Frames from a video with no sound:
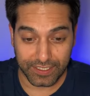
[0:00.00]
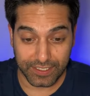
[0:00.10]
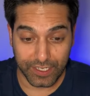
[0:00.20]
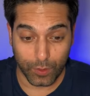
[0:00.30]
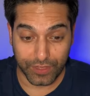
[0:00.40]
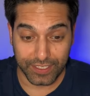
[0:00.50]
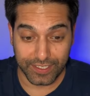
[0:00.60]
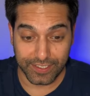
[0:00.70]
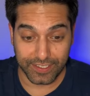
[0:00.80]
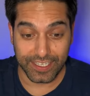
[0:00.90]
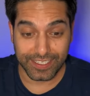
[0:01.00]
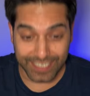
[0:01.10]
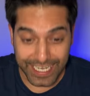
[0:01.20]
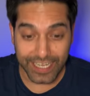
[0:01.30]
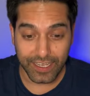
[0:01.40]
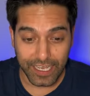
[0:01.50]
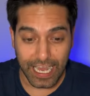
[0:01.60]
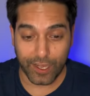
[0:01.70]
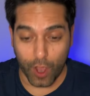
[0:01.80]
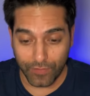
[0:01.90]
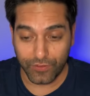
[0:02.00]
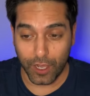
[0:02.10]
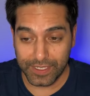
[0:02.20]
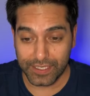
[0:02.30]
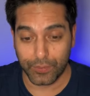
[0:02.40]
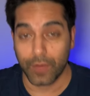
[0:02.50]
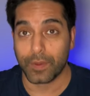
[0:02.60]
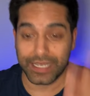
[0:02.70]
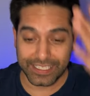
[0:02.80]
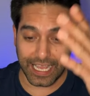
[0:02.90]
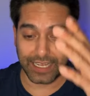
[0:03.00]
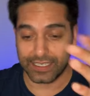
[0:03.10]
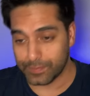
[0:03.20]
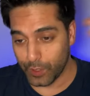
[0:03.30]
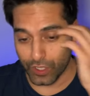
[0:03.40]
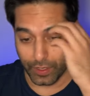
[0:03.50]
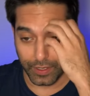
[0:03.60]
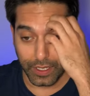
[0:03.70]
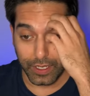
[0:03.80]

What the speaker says: They're saying authenticity is key and Ofcom is the problem. Exactly, spot on.